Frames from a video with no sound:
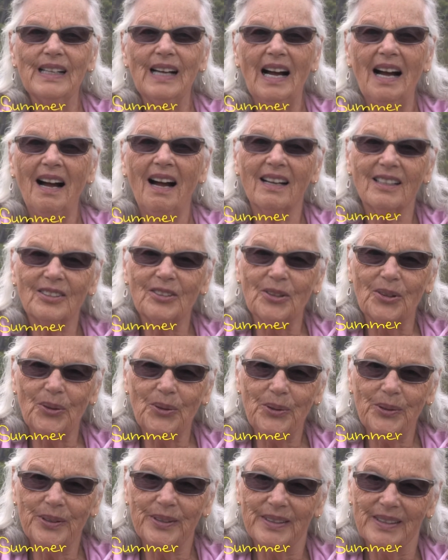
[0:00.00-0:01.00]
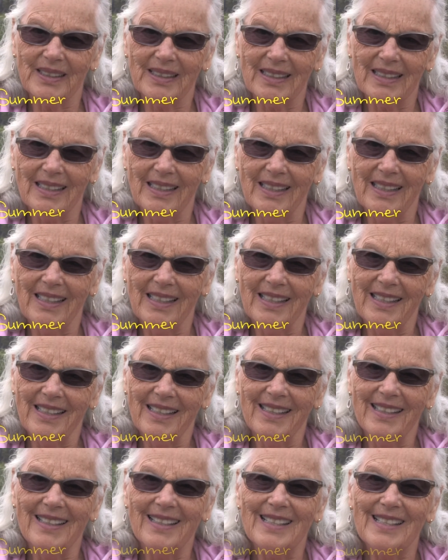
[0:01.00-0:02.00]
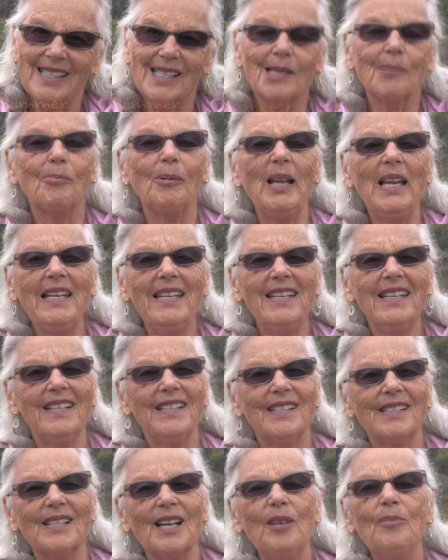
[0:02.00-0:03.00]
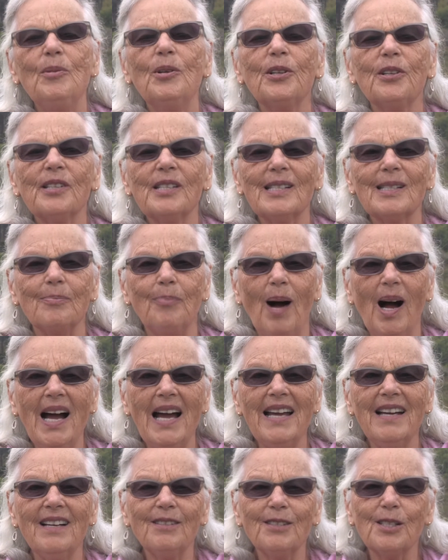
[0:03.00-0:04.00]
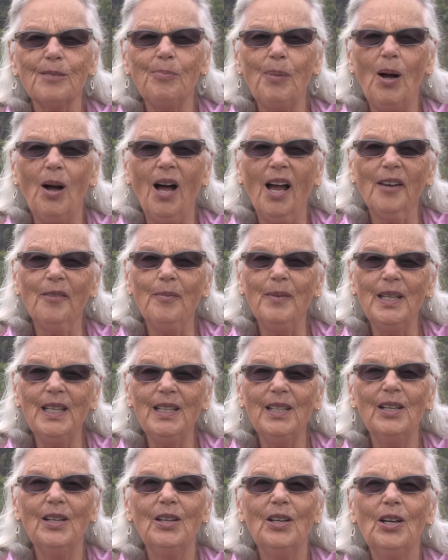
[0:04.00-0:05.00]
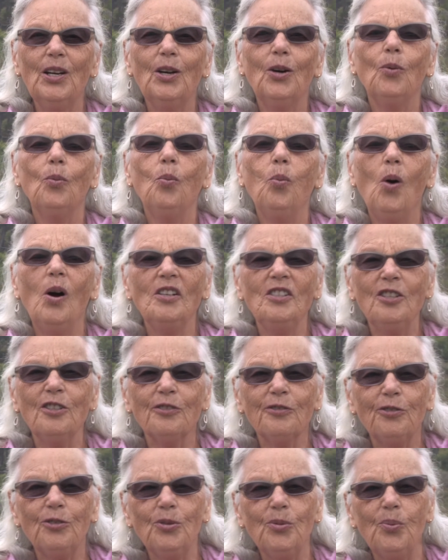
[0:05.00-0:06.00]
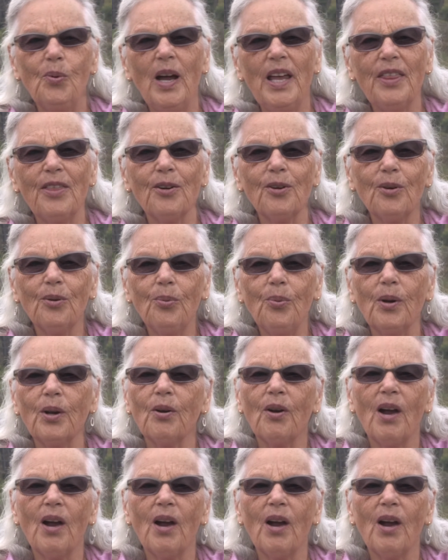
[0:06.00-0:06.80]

Octo. Splendid summer smiles upon me, wonderful weather where